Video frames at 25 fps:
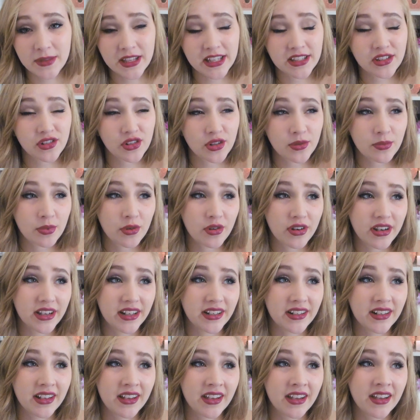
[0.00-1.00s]
There's no
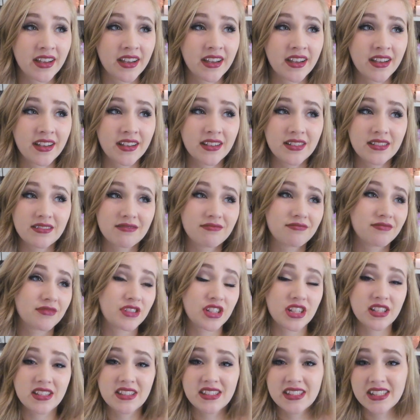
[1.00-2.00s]
point
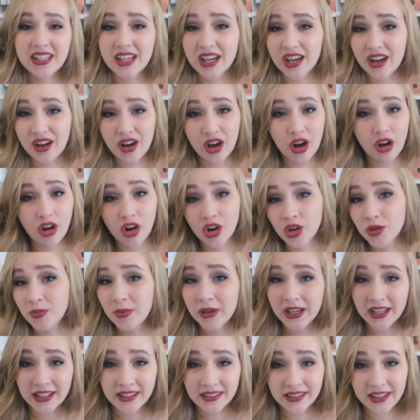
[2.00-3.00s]
just
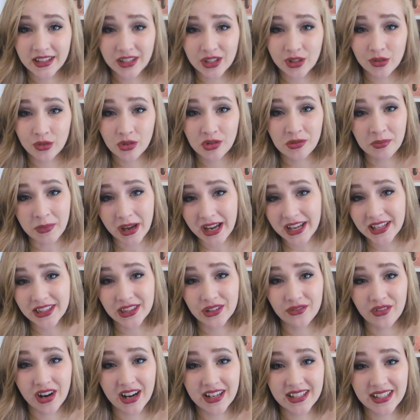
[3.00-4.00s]
hoping that you will make
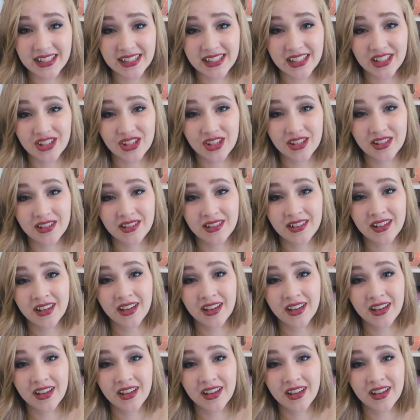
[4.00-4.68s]
the right decision,